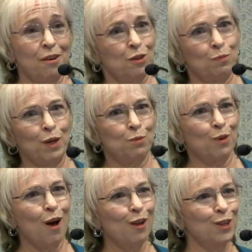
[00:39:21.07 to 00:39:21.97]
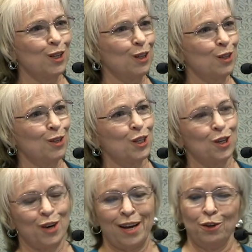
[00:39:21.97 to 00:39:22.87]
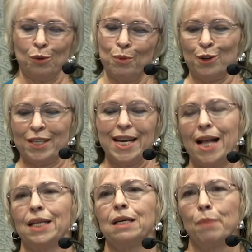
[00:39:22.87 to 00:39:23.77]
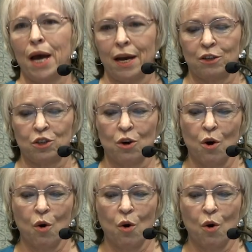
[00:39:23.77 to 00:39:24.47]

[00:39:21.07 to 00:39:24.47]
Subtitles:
speech pathology literature a good personality match